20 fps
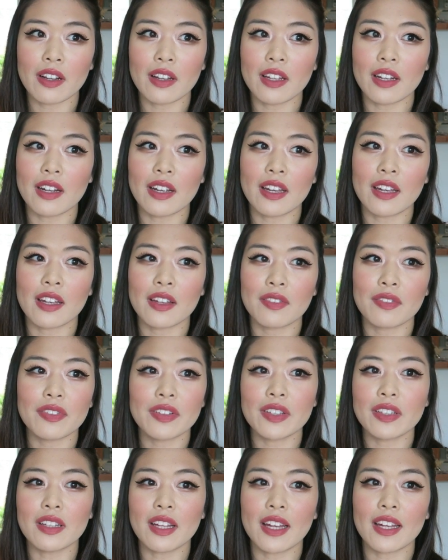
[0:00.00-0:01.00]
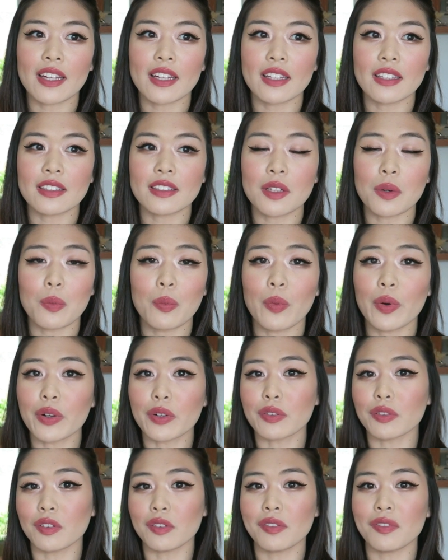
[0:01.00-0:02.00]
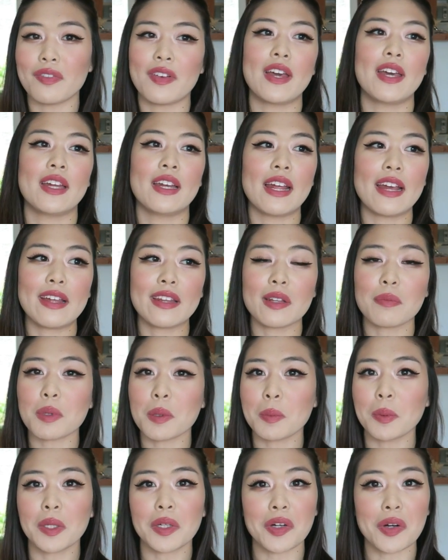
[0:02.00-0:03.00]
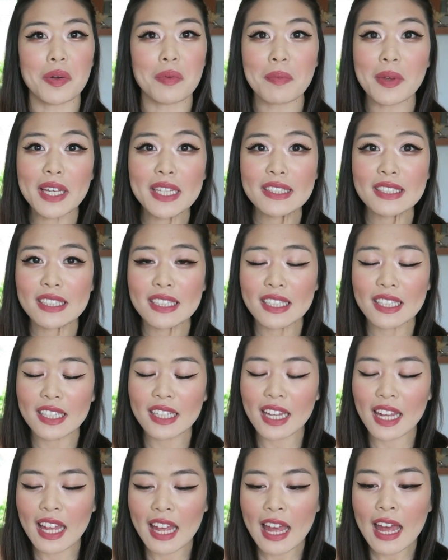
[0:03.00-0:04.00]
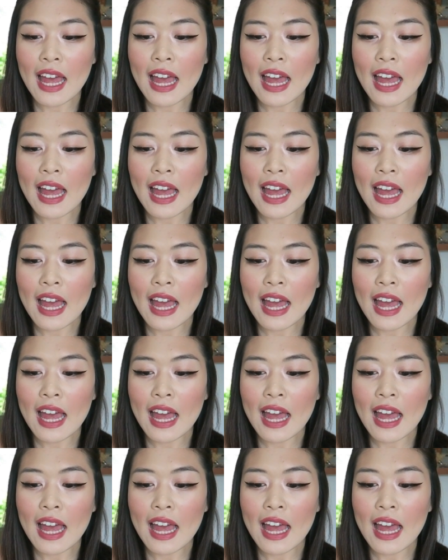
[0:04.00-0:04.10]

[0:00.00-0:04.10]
and I feel like it's a wonderful fit, and the people are amazing.